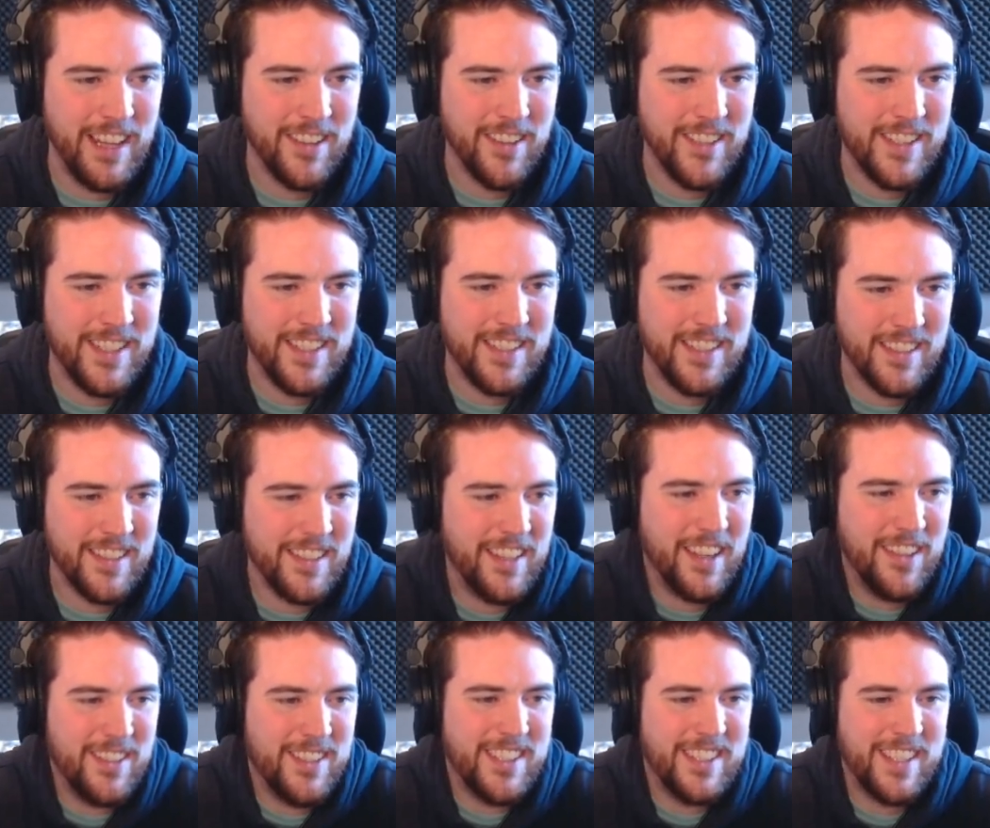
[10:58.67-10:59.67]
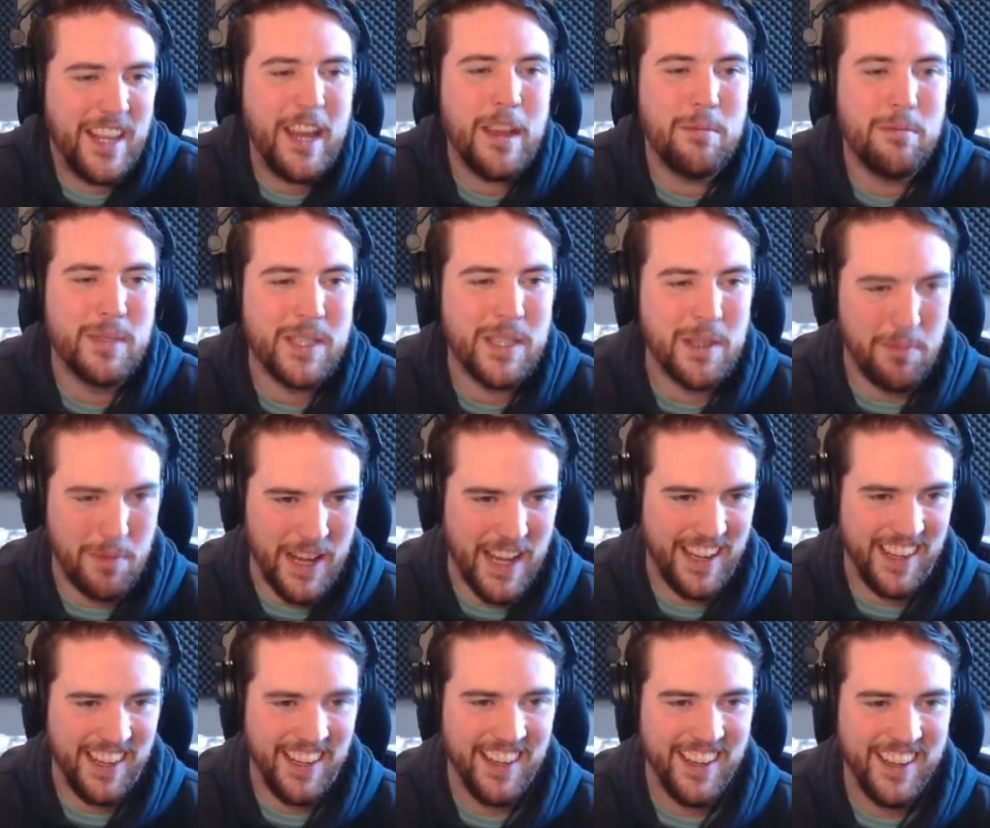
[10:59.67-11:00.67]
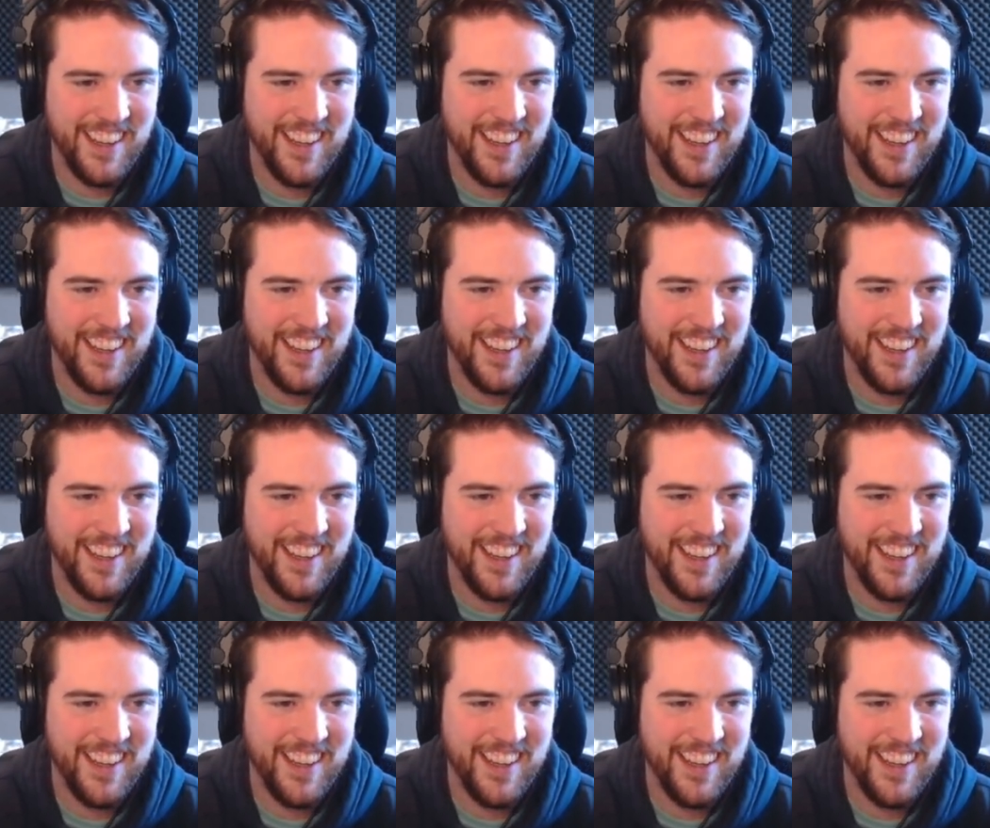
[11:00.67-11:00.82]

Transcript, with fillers: There's, there seems to be